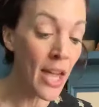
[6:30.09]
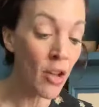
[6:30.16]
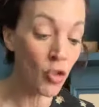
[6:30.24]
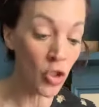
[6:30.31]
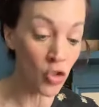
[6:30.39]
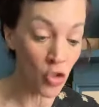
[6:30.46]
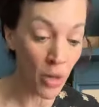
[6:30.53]

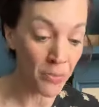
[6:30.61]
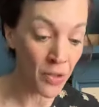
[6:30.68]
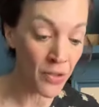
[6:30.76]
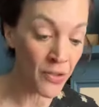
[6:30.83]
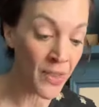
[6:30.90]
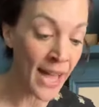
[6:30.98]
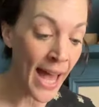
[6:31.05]
She jumped
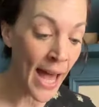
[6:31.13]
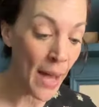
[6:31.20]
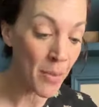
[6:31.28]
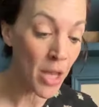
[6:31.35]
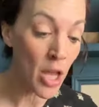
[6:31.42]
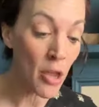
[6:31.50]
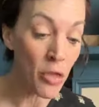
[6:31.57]
into the cab,
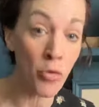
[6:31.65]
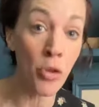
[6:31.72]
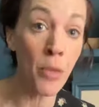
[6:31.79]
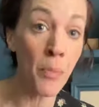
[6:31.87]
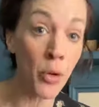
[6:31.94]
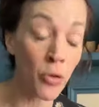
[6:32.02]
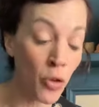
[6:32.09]
threw the
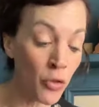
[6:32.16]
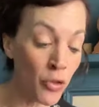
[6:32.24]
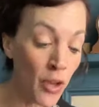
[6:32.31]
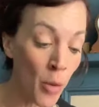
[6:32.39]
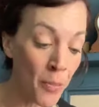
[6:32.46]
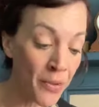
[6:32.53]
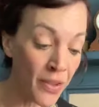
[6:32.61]
boots onto
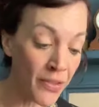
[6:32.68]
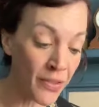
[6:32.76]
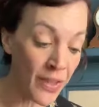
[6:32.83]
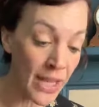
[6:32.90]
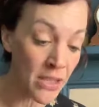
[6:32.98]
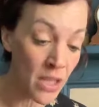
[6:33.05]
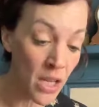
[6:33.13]
the opposite
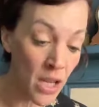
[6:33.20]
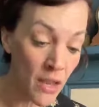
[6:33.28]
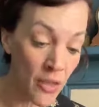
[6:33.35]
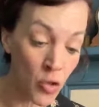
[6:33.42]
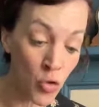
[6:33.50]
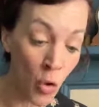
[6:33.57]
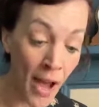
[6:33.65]
seat.
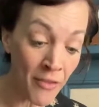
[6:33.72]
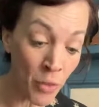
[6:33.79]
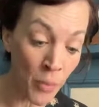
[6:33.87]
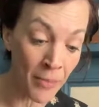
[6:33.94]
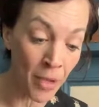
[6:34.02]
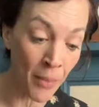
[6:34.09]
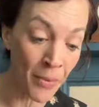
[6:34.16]
The driver
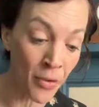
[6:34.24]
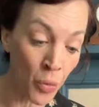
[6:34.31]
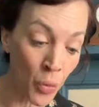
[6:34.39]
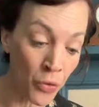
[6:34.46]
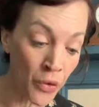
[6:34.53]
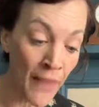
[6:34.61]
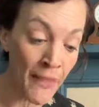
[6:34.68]
whipped up his
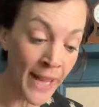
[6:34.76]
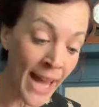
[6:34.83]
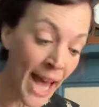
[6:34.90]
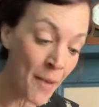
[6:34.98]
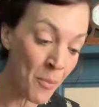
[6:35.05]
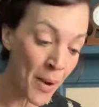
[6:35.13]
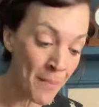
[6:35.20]
horse and the
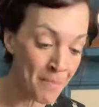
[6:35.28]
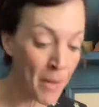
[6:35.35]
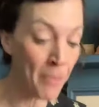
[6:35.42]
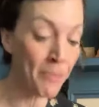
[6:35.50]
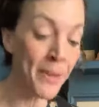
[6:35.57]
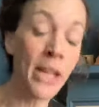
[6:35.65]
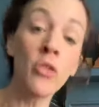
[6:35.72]
cab went
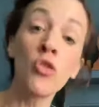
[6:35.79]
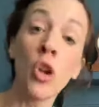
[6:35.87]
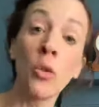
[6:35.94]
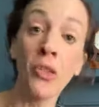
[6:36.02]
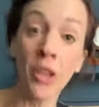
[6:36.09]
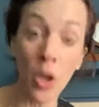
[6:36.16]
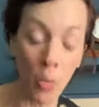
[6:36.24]
bumping and
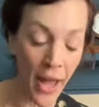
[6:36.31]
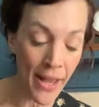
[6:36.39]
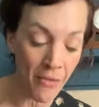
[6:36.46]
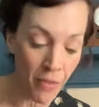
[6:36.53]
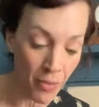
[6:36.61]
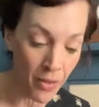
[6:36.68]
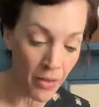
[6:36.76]
jolting away
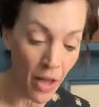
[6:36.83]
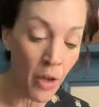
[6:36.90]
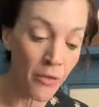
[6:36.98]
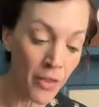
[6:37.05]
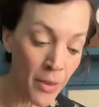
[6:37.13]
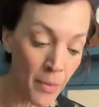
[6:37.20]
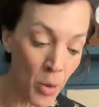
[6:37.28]
from
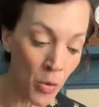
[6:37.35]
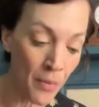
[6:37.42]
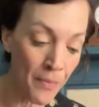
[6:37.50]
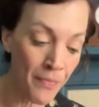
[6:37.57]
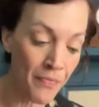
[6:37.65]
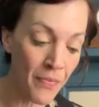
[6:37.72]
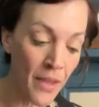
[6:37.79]
over the moor.
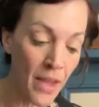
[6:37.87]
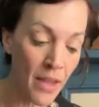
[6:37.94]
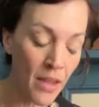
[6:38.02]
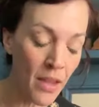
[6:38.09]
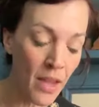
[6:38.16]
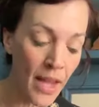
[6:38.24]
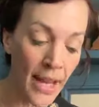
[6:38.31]

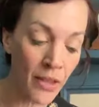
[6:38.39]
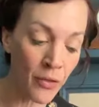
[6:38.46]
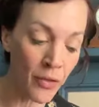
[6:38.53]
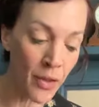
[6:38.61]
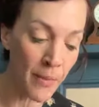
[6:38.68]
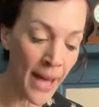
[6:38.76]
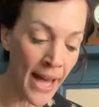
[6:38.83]
And as
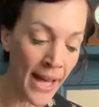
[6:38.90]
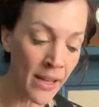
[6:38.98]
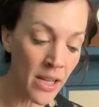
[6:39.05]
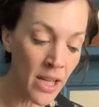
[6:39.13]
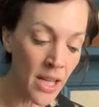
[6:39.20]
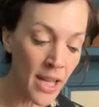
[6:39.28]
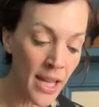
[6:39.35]
for the man,
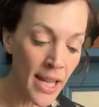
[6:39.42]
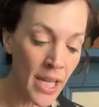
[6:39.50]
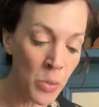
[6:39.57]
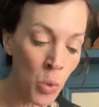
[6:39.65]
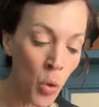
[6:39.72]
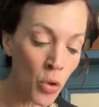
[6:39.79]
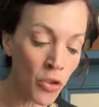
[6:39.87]
he
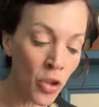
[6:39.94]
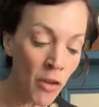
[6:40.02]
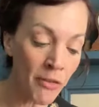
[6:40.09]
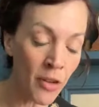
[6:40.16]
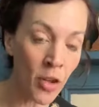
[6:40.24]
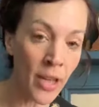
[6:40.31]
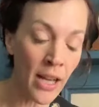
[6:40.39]
walked off
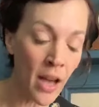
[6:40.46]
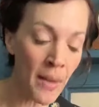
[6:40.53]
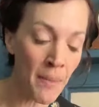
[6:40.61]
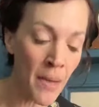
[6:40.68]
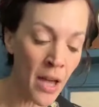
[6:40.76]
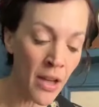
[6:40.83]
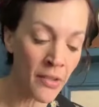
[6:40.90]
looking like
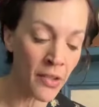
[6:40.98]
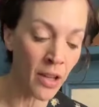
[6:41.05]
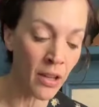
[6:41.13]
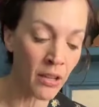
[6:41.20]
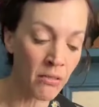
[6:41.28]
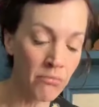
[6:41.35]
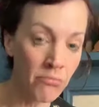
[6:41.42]
murder.
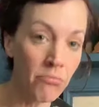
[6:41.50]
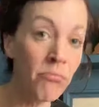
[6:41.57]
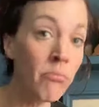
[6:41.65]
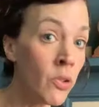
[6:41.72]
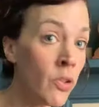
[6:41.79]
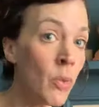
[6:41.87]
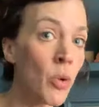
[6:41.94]

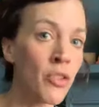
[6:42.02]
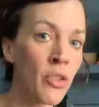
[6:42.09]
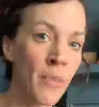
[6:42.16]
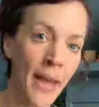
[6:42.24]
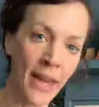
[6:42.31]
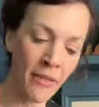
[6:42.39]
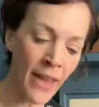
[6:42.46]
So what do you
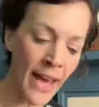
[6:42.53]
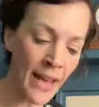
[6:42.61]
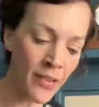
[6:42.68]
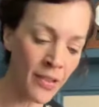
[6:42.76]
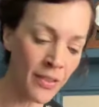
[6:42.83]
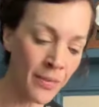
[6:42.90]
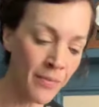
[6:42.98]
make of
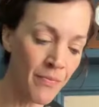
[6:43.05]
that?"